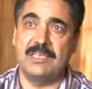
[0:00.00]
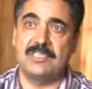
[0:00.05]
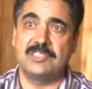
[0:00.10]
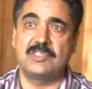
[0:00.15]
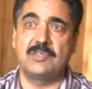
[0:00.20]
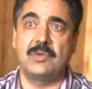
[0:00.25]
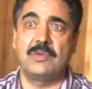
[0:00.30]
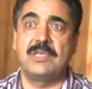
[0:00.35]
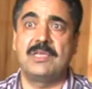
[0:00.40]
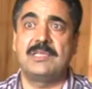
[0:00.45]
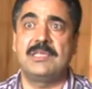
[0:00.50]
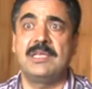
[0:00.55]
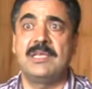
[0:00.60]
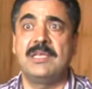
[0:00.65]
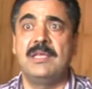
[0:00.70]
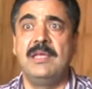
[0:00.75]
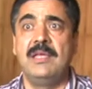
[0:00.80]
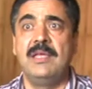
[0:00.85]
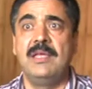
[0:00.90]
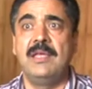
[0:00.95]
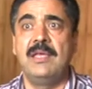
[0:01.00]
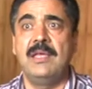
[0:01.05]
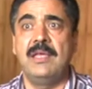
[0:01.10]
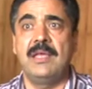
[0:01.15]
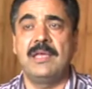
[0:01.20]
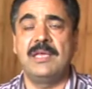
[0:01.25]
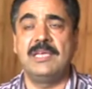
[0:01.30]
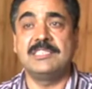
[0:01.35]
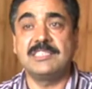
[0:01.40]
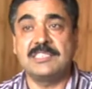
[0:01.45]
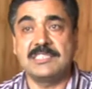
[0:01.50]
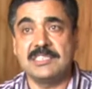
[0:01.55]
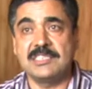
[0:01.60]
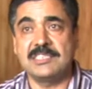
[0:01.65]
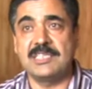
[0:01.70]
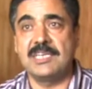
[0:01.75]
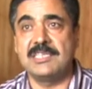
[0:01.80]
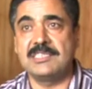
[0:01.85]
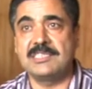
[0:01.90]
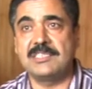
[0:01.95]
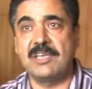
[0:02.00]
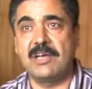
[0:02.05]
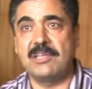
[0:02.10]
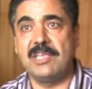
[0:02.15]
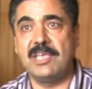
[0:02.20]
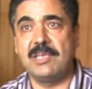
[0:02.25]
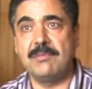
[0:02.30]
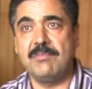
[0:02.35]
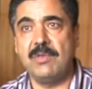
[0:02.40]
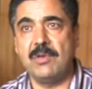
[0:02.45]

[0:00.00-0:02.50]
he saw that uh, his sister is studying